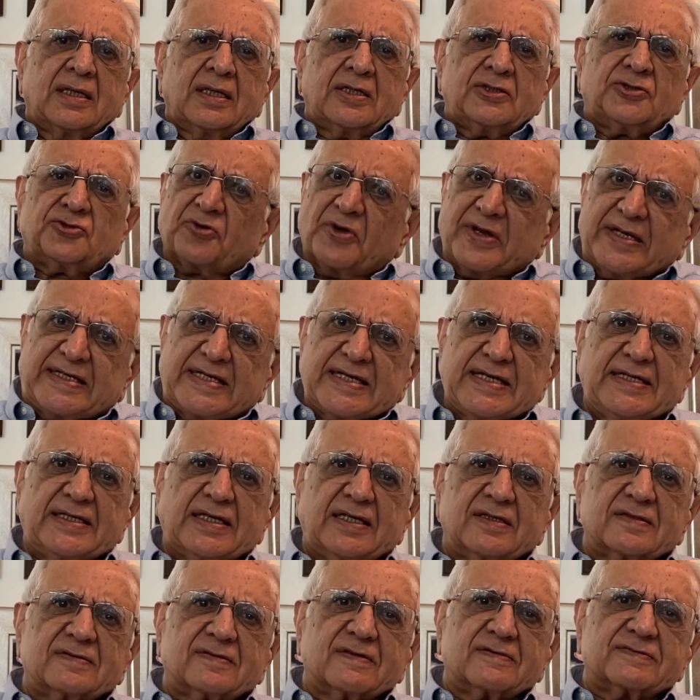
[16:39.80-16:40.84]
20
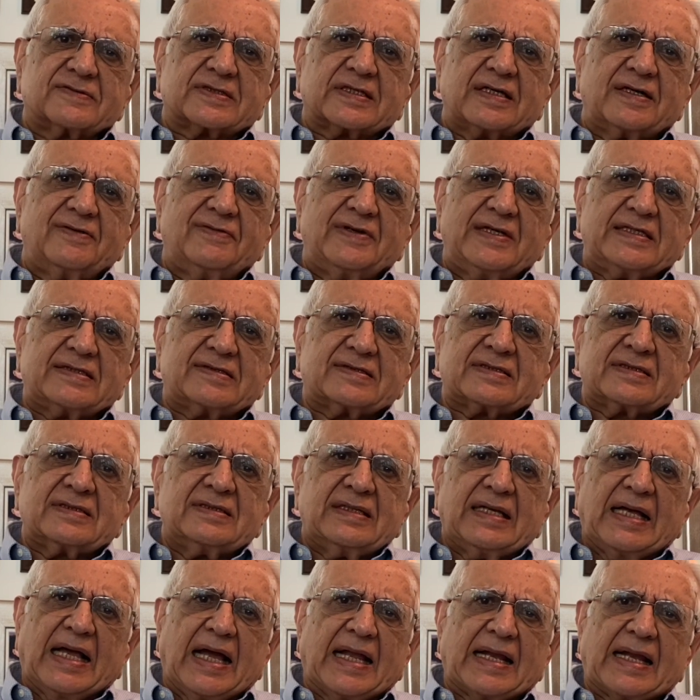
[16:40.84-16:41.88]
years of service,
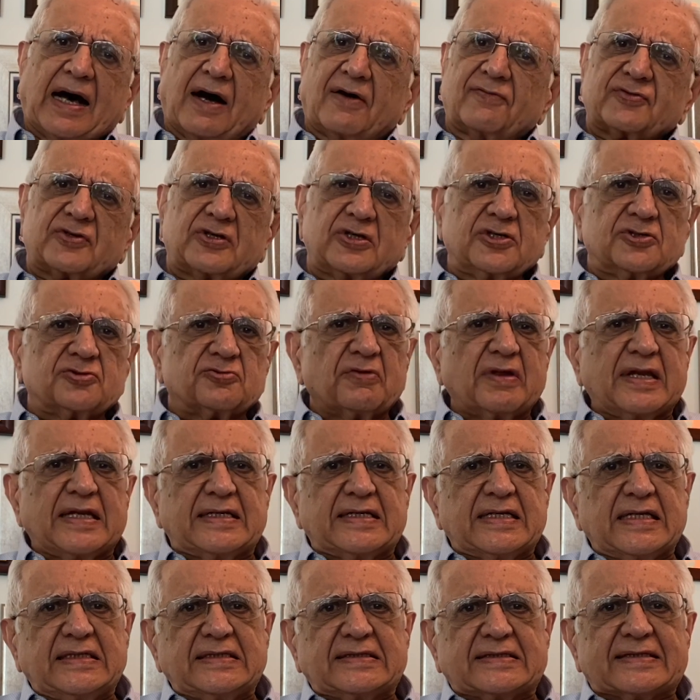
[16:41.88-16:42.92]
and after
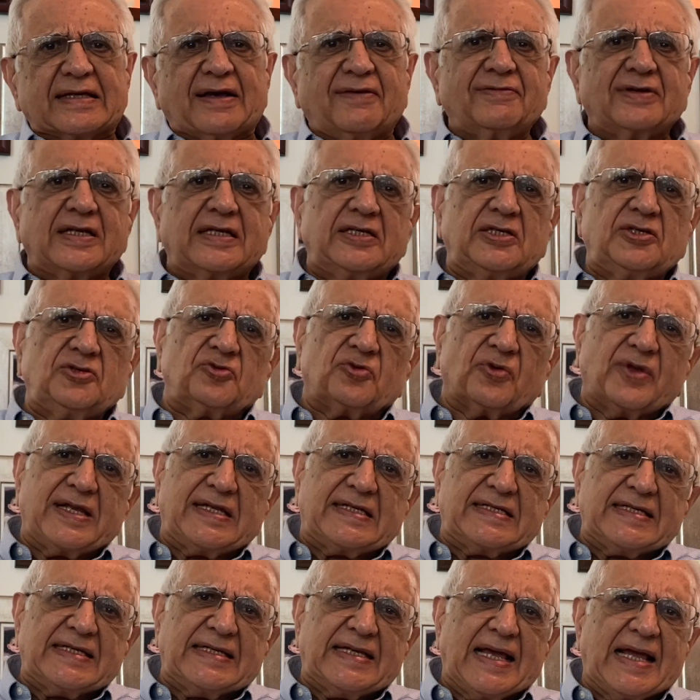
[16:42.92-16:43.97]
27,
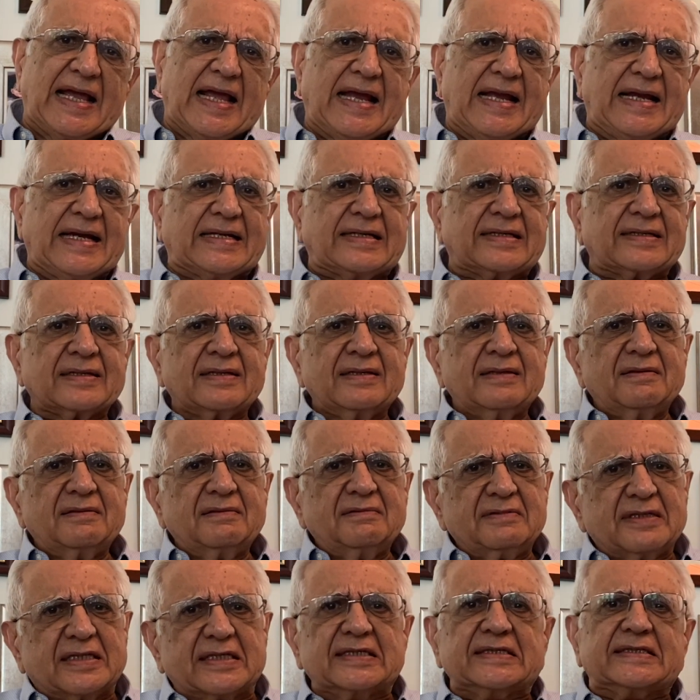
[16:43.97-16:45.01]
28,
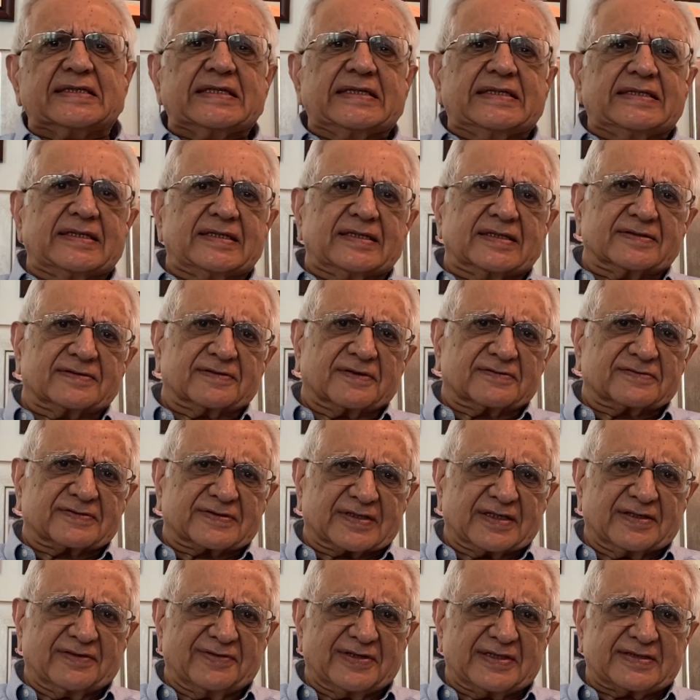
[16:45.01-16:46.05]
30 years of
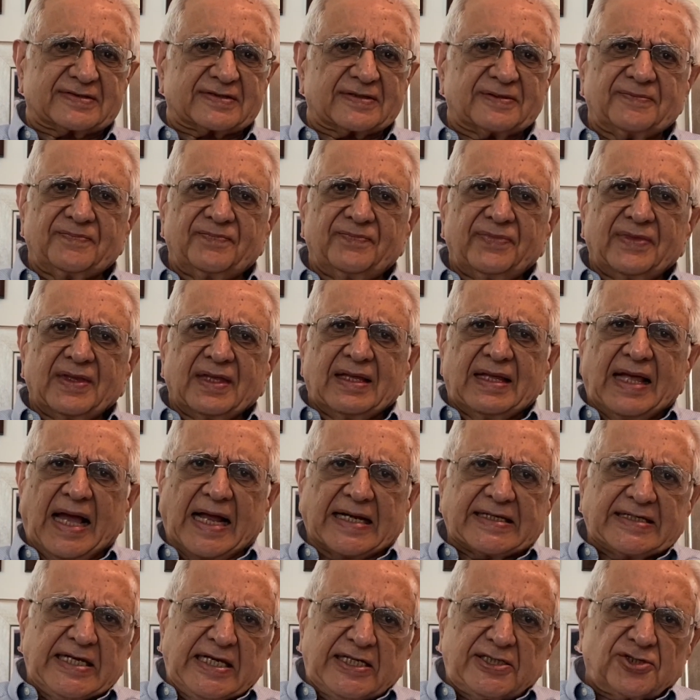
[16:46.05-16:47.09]
service.
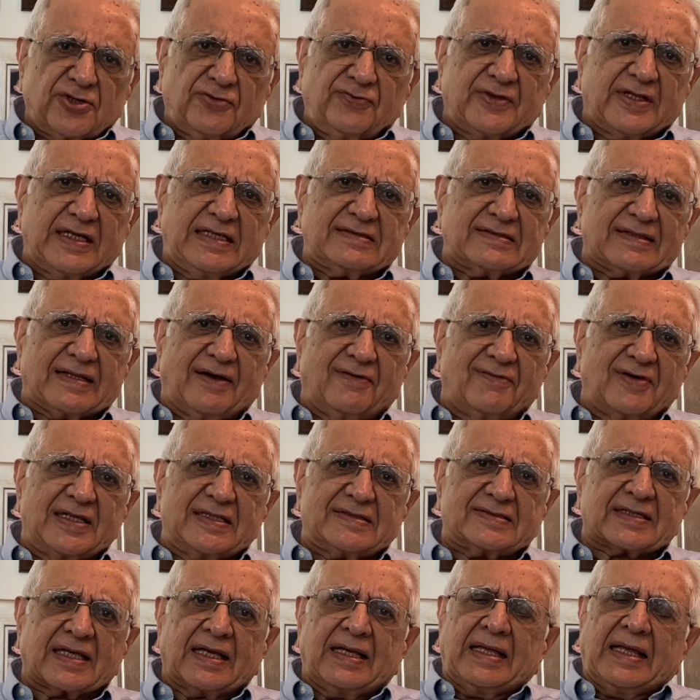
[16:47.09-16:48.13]
At each of these
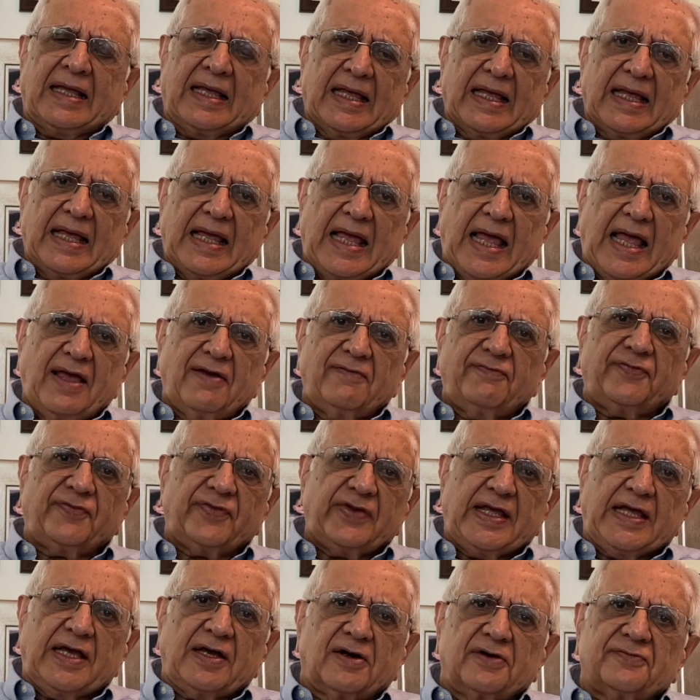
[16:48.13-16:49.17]
levels,
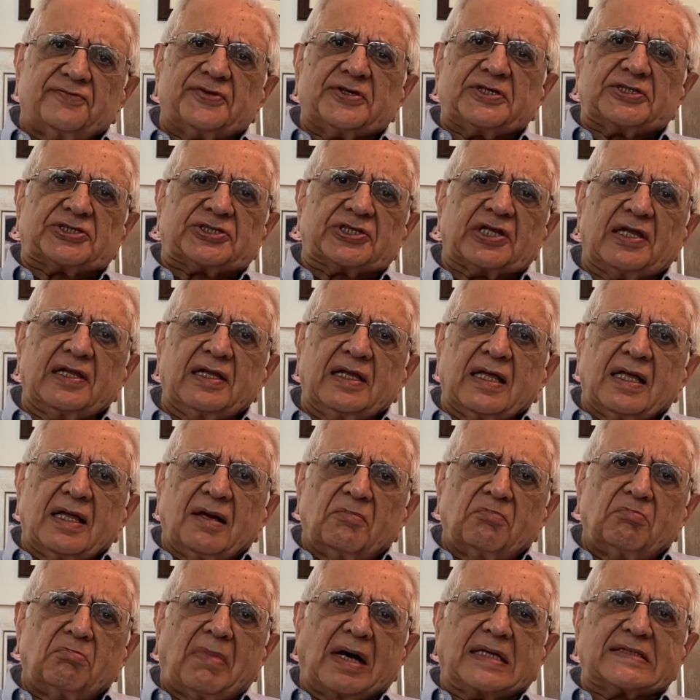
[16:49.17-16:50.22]
every official
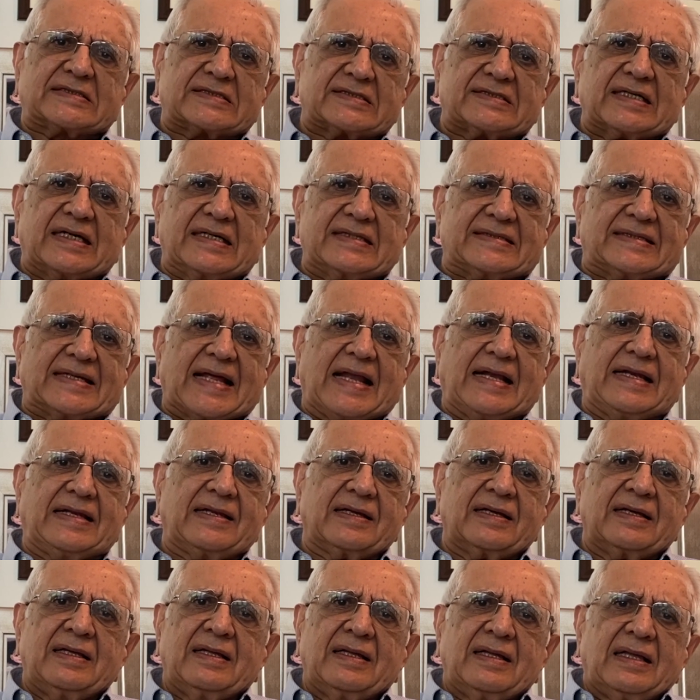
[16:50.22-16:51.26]
must attend
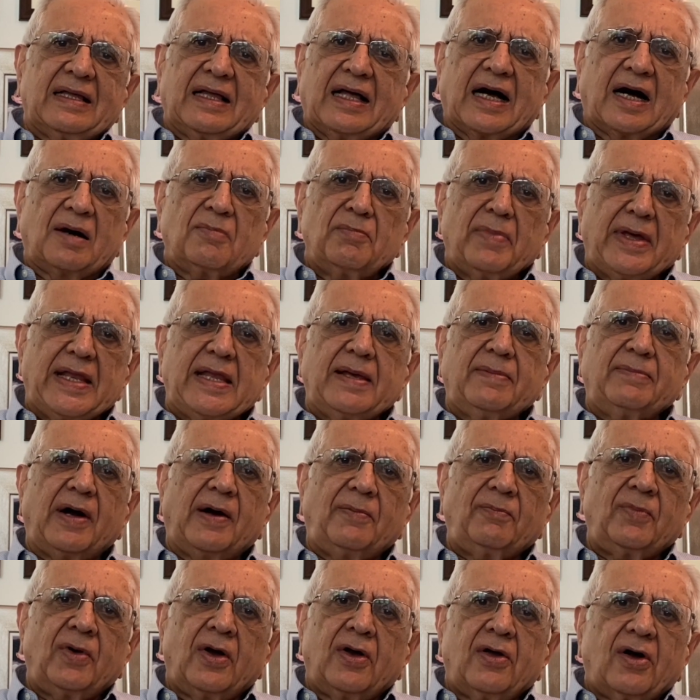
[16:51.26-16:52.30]
a
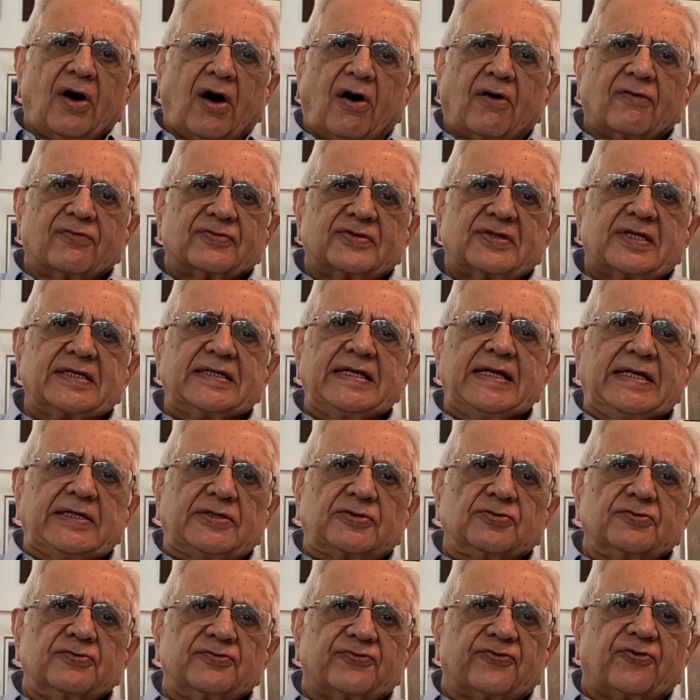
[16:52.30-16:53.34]
minimum of 3
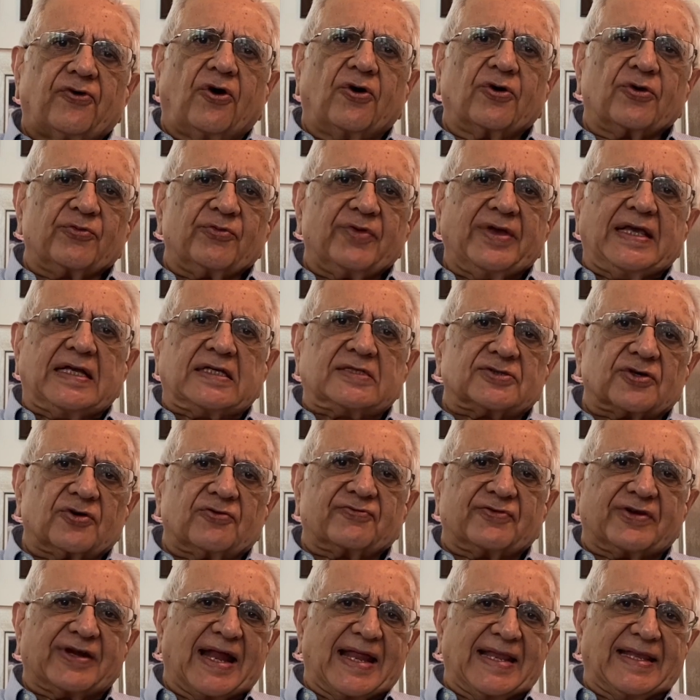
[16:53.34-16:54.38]
to 4 weeks of
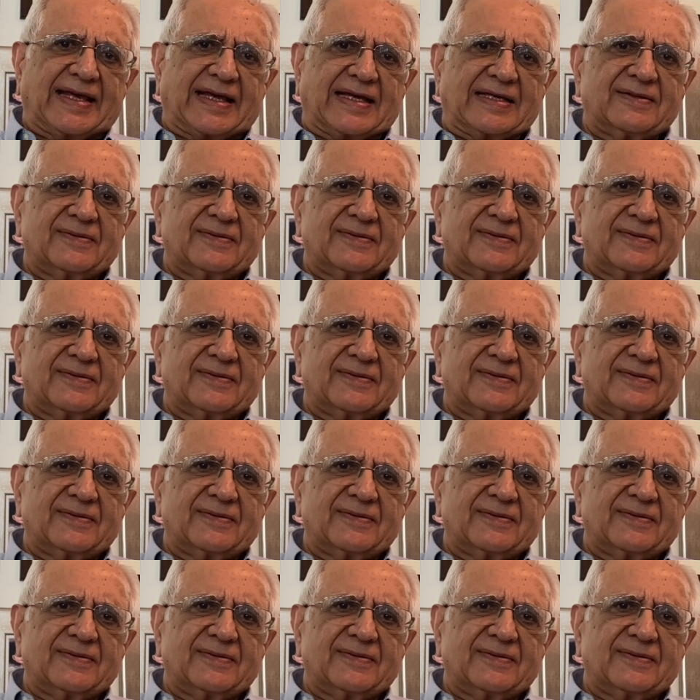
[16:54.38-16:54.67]
training.